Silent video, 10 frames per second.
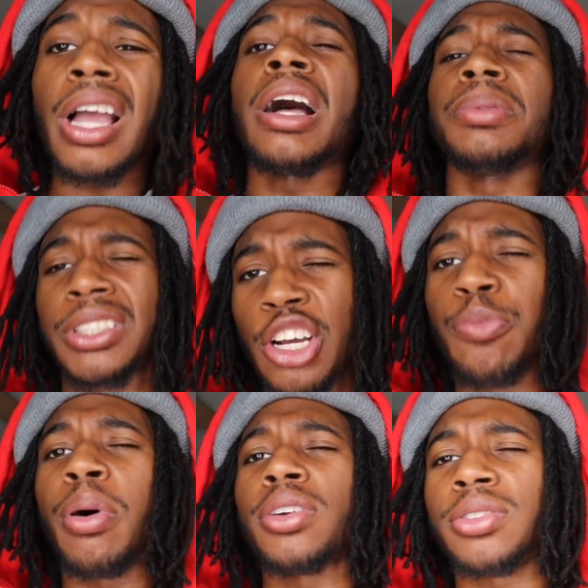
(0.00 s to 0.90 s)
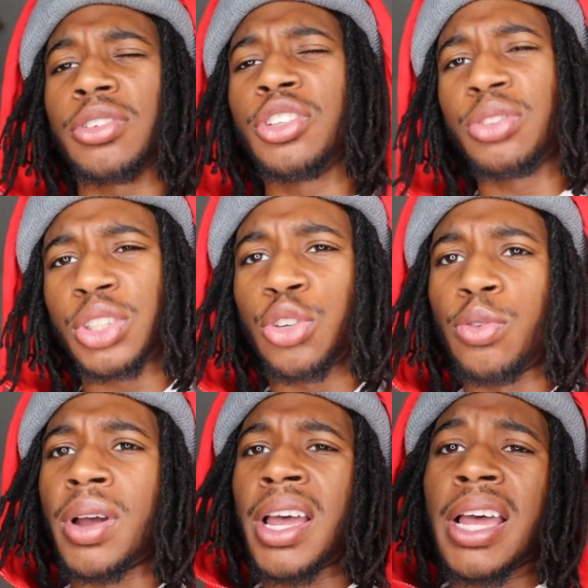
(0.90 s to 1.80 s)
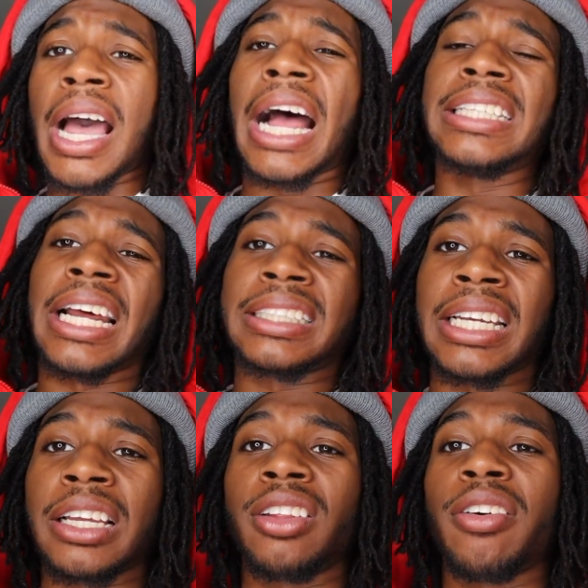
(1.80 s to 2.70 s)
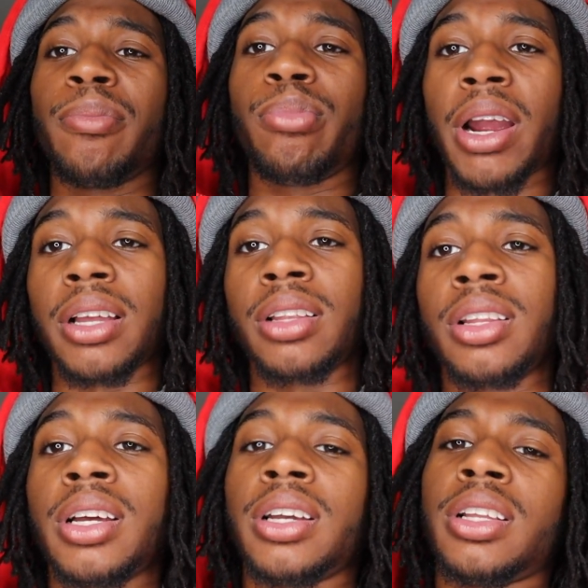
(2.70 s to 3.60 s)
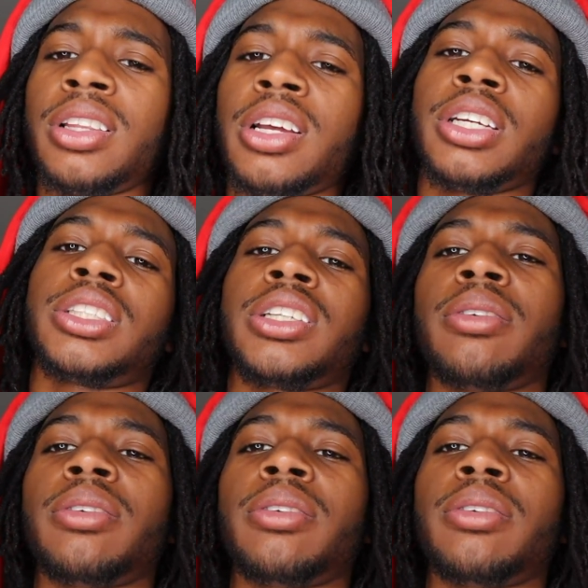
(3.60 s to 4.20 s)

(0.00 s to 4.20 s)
I'm still posting on YouTube. I just had to take a little break. A little break, you